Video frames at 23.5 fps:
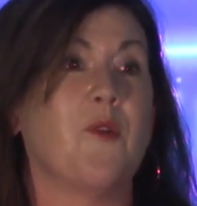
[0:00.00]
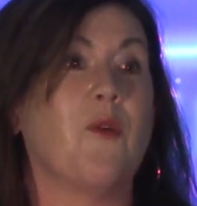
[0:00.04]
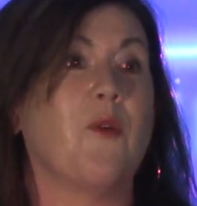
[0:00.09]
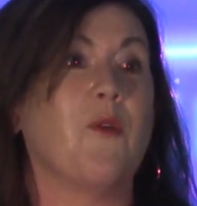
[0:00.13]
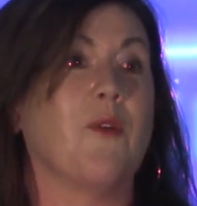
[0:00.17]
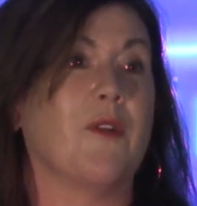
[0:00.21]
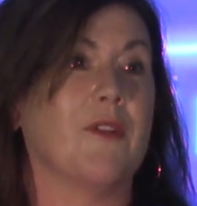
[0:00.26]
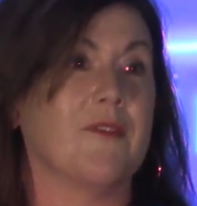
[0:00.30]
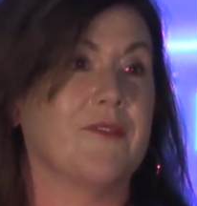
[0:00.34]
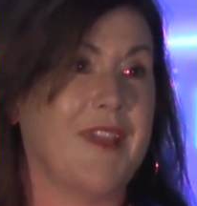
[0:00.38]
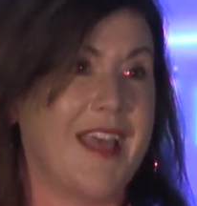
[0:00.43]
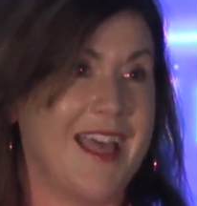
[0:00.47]

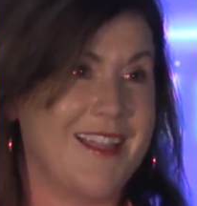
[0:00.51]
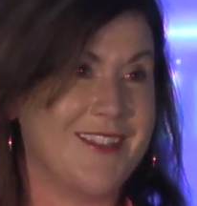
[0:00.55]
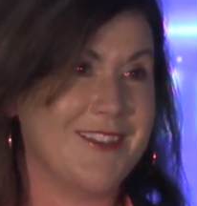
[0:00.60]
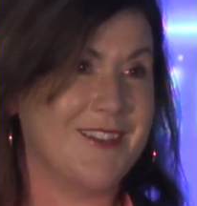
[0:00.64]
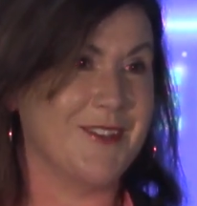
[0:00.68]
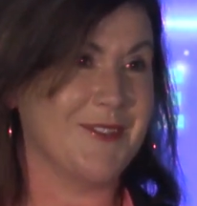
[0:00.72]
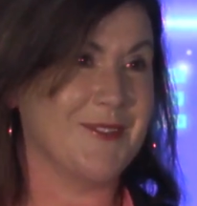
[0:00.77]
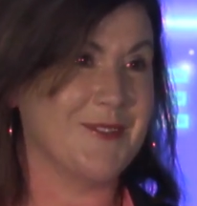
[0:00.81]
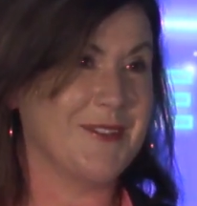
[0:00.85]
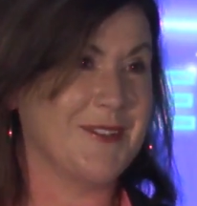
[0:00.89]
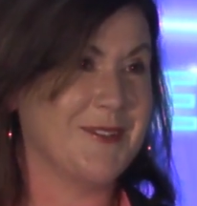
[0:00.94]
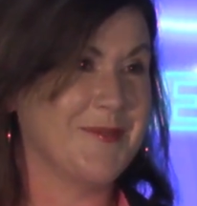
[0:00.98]
or
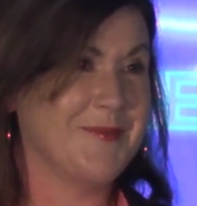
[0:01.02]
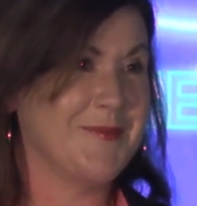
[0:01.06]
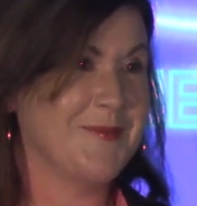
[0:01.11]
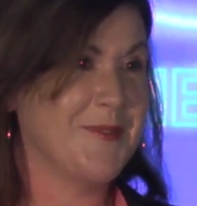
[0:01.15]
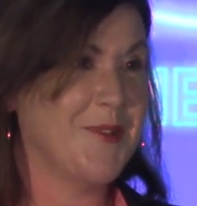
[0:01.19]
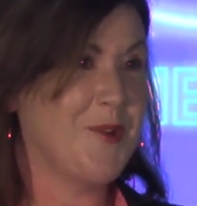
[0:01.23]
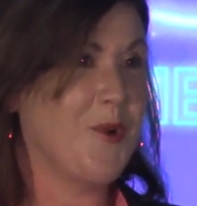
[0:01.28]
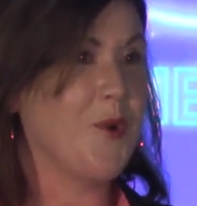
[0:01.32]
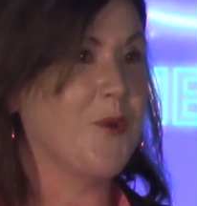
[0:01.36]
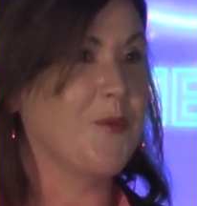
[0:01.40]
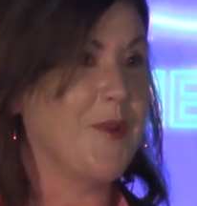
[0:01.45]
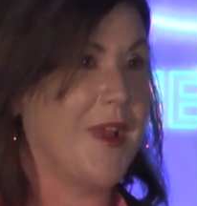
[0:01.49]
valued,
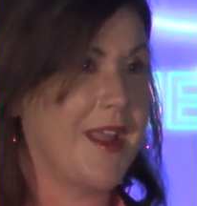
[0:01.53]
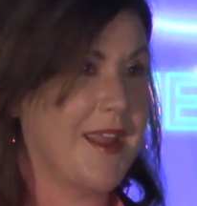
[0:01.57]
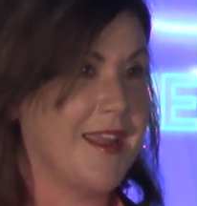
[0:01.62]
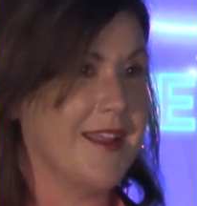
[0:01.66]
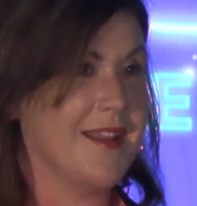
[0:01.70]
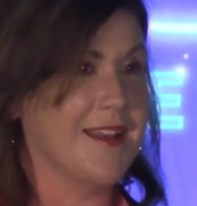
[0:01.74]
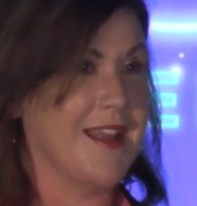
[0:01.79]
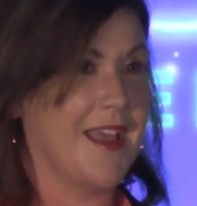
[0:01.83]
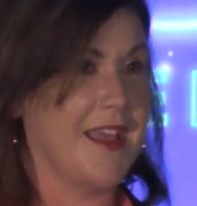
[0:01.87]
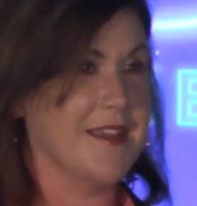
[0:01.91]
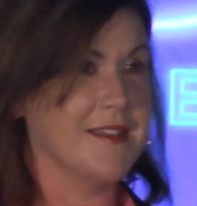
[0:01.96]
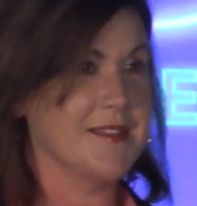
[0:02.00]
or
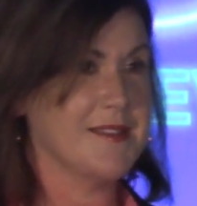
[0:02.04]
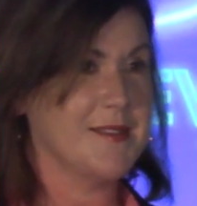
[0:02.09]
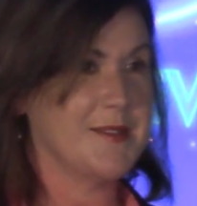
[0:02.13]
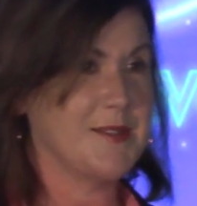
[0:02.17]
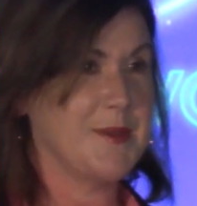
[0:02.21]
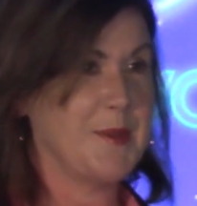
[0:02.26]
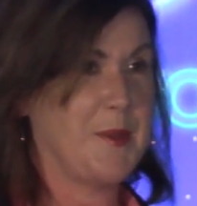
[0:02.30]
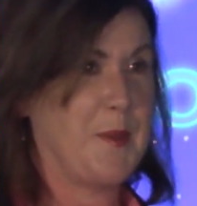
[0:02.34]
recognized.